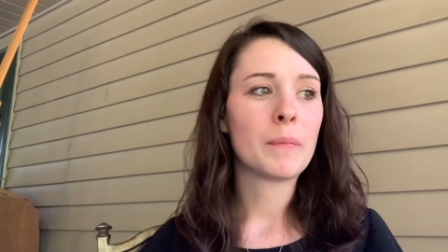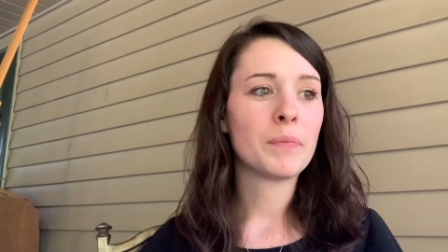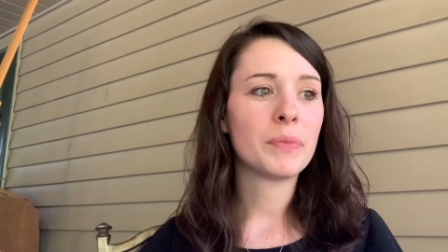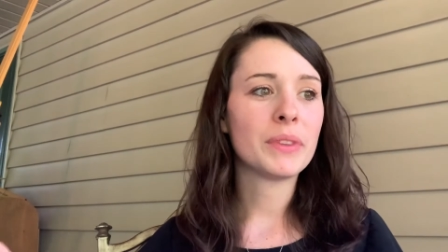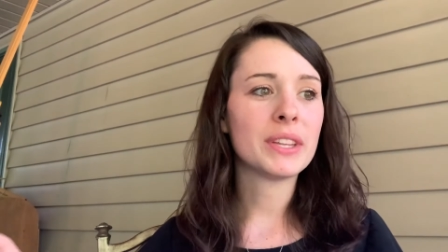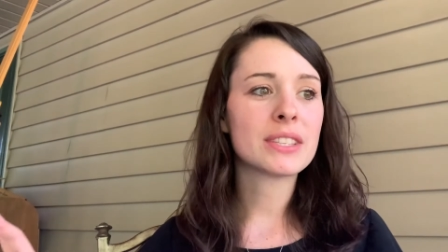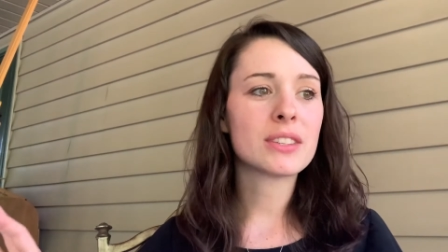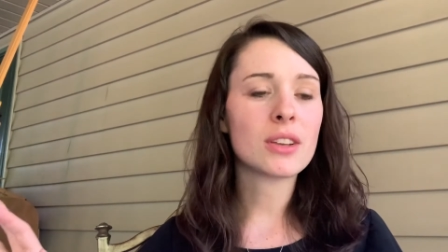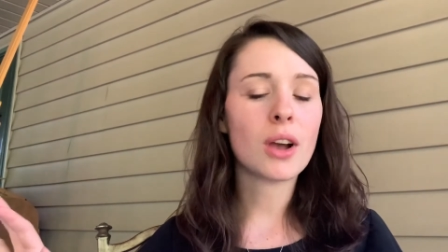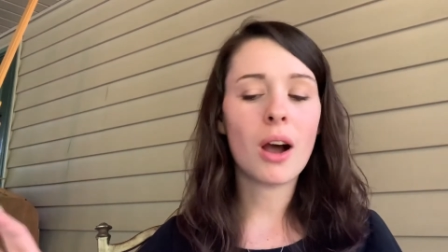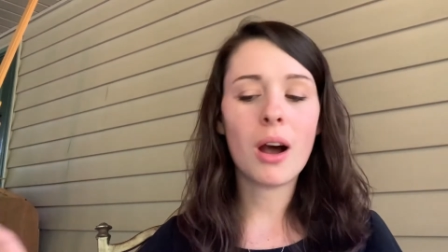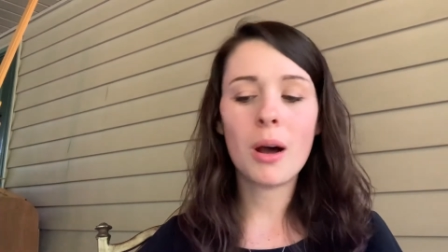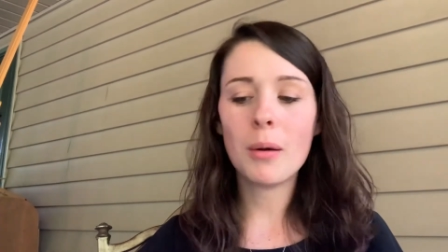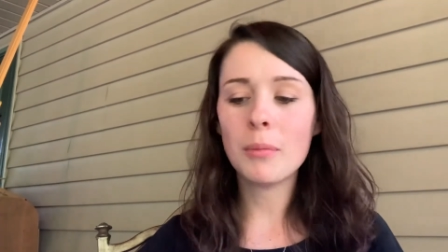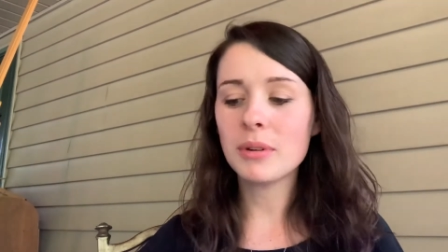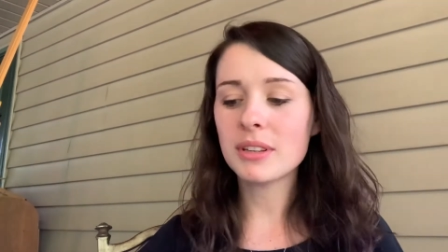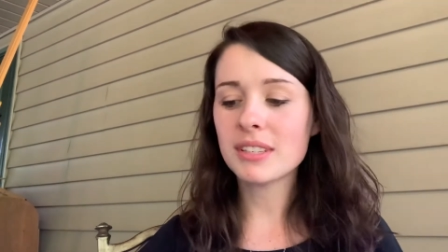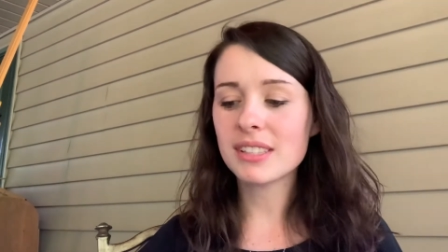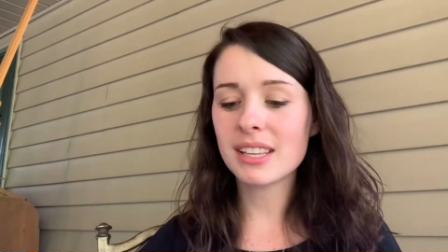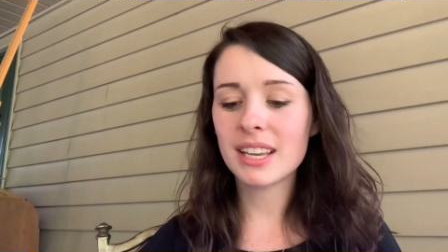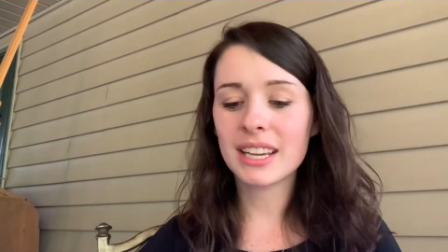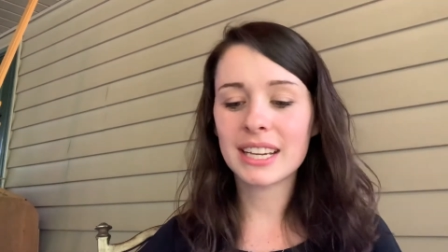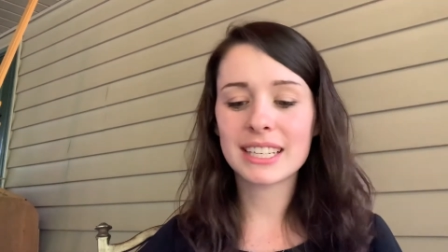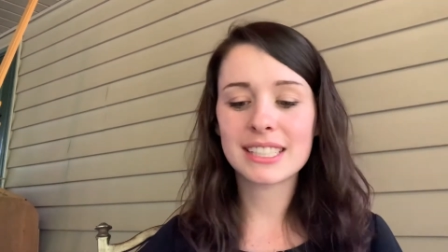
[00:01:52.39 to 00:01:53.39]
it's almost
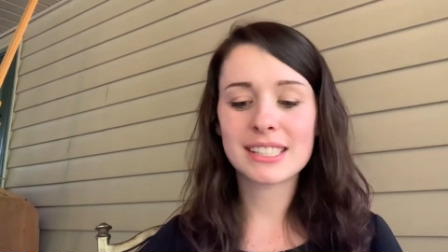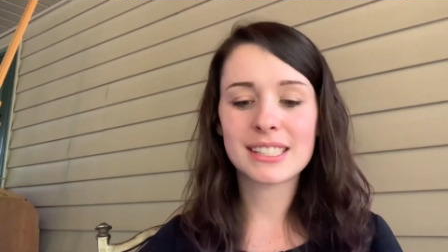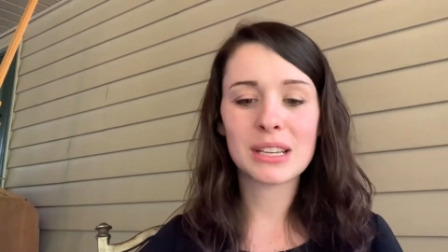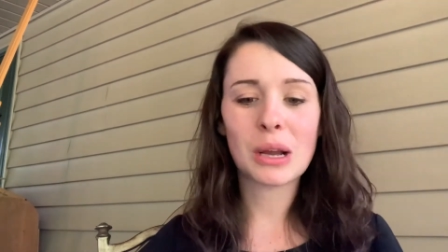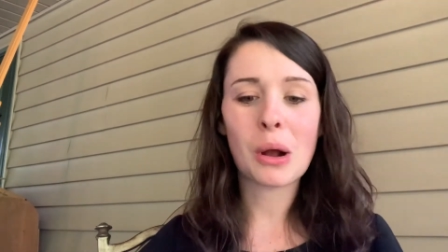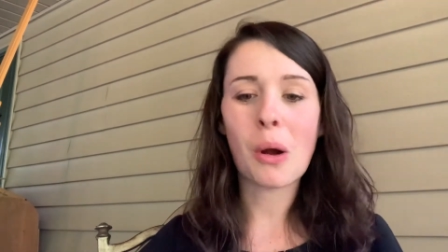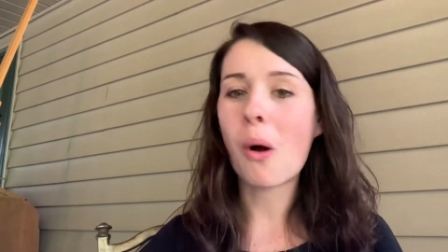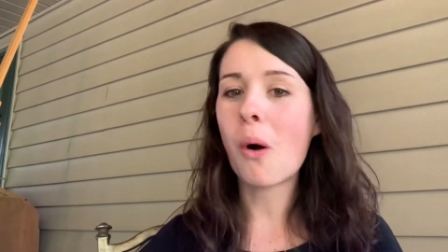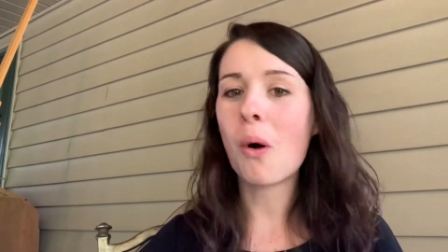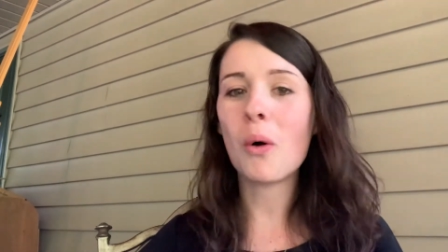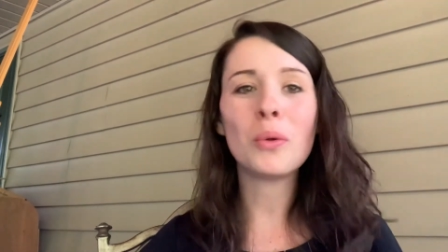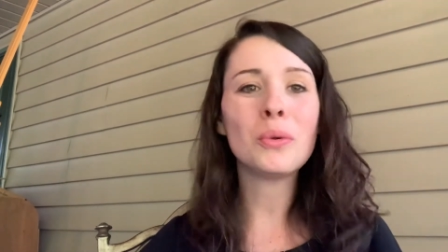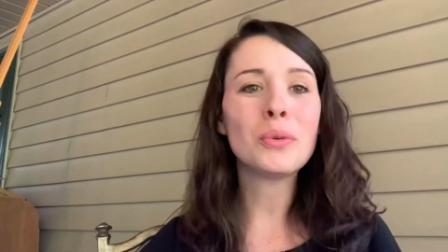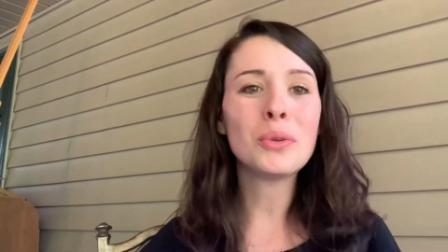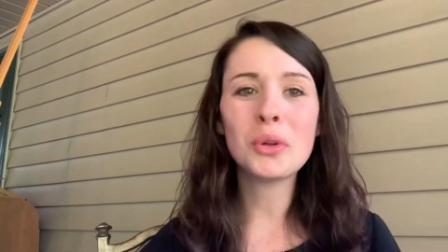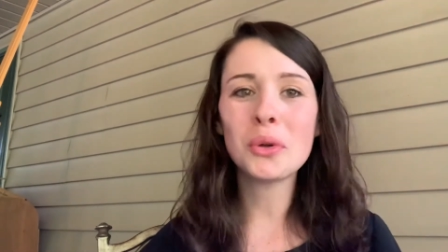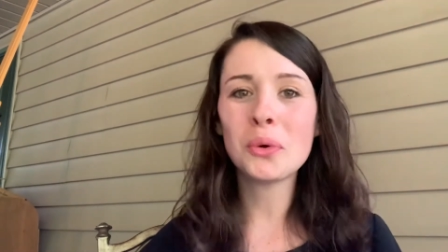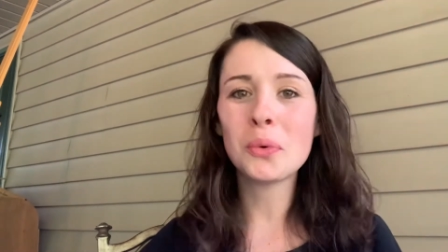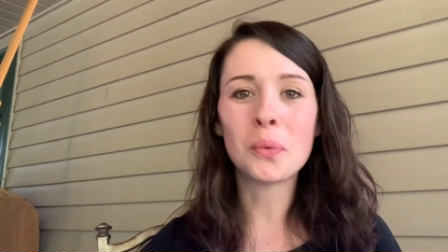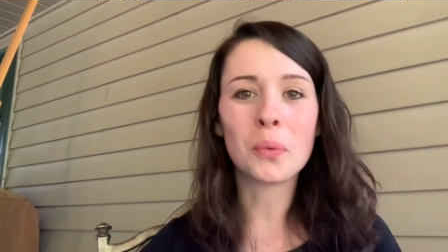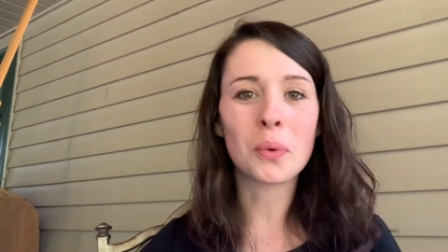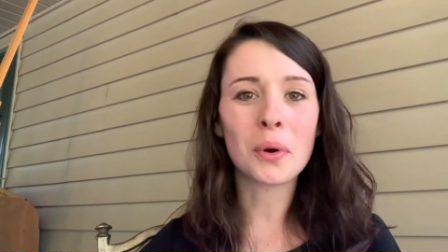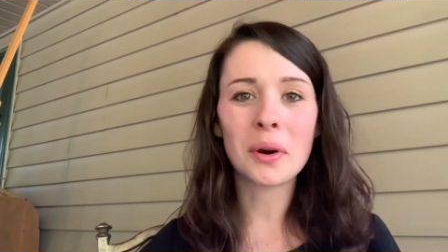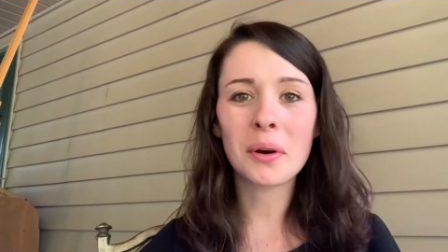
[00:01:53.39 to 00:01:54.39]
like it's a whole new
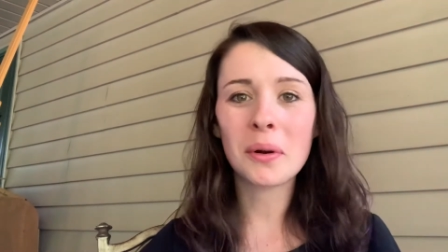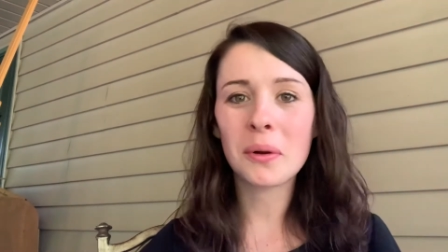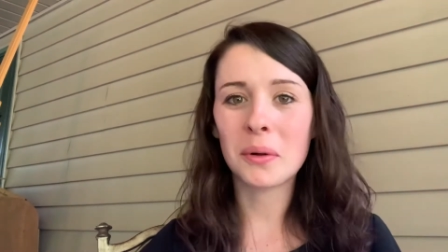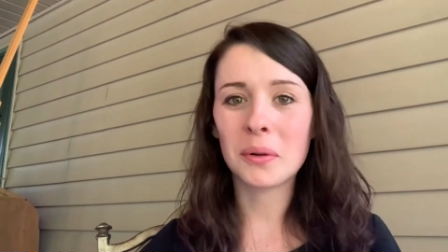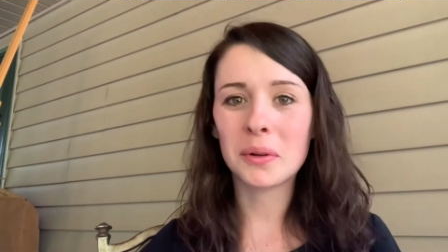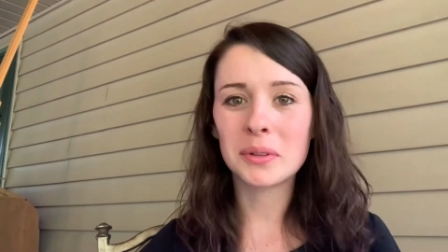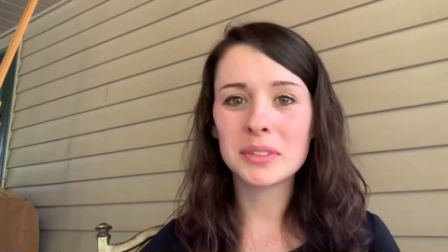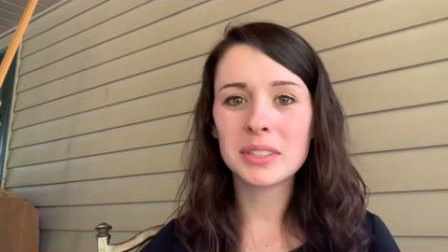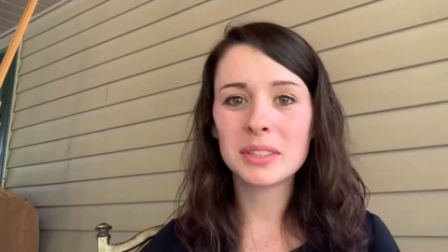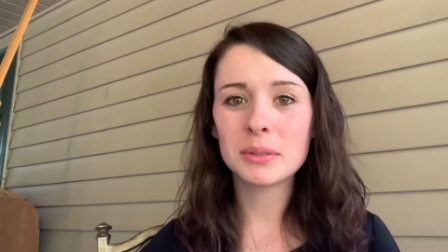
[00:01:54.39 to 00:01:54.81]
world.